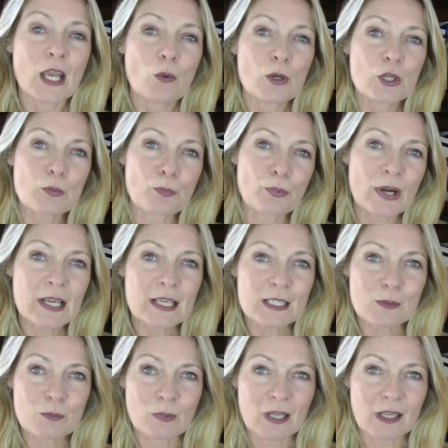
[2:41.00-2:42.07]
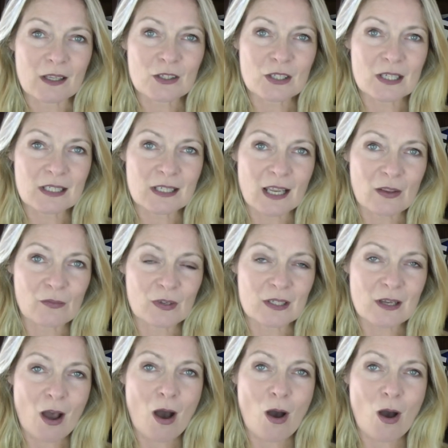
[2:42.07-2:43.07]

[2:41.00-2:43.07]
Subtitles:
Which brings me to David